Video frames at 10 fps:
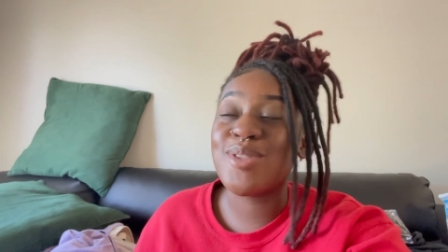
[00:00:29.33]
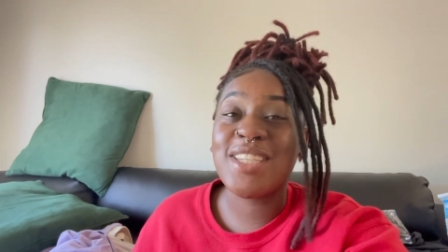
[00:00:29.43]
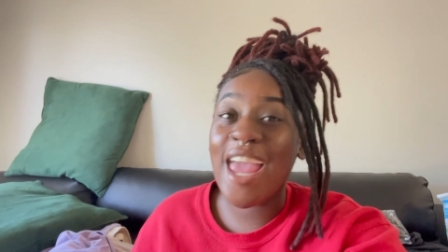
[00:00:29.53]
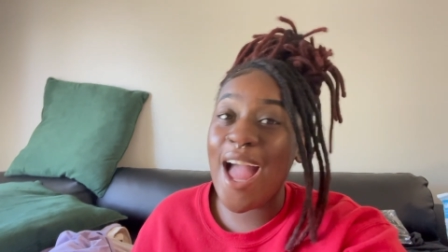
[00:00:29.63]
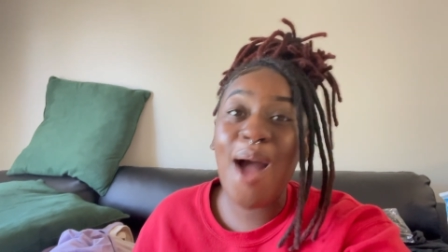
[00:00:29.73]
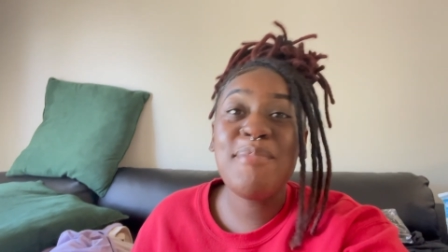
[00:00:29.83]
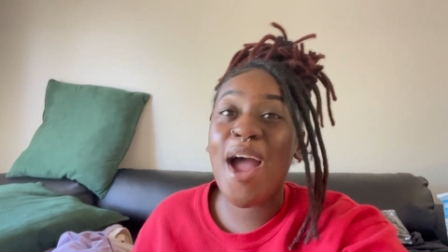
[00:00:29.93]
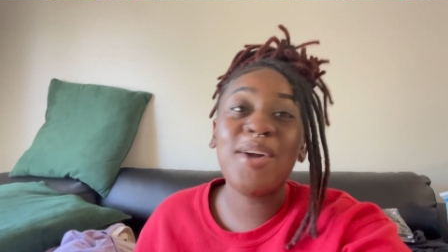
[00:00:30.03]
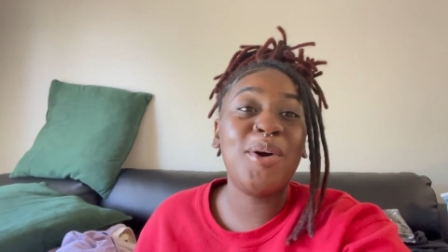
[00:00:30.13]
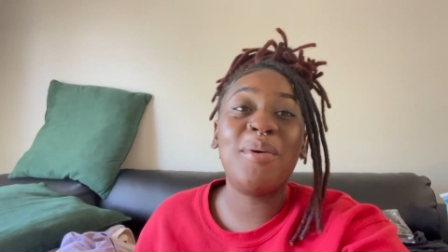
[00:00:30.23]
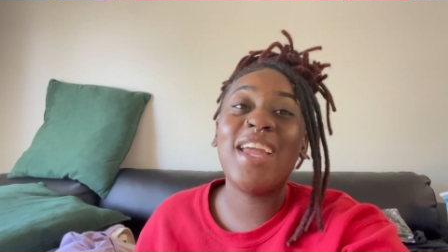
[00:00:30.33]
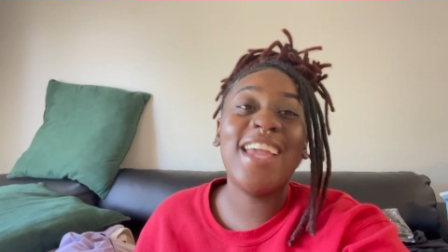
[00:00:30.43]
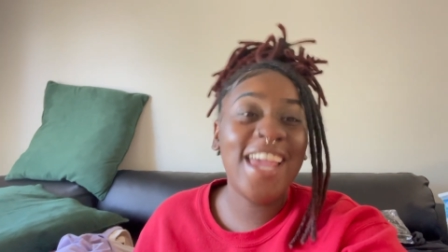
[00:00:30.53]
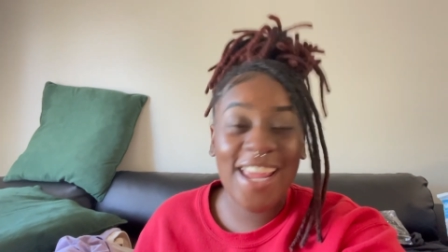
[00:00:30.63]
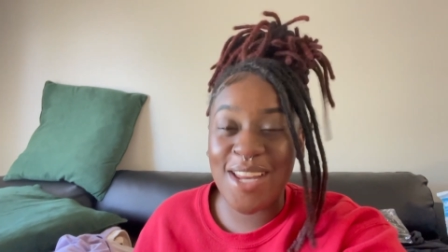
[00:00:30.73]
today I'm not going
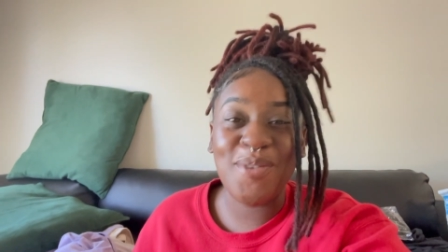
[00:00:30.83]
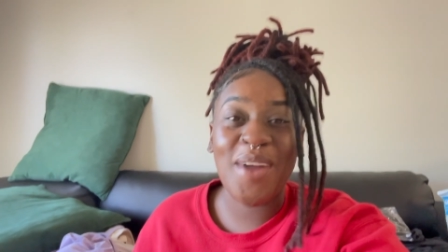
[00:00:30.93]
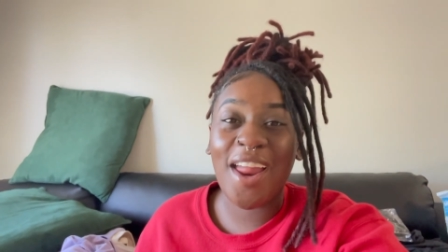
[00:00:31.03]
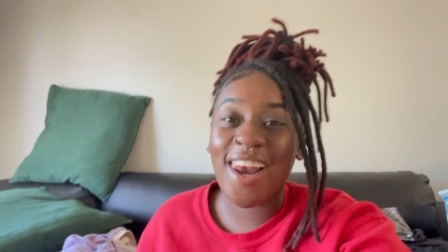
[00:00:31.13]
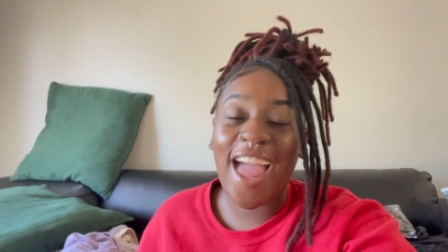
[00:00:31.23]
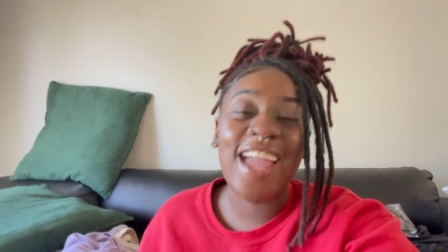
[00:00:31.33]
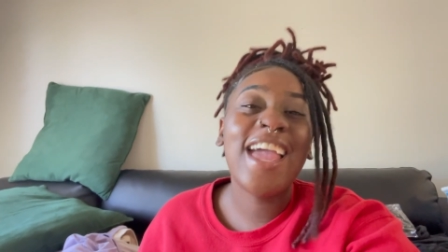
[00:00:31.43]
anywhere. Like,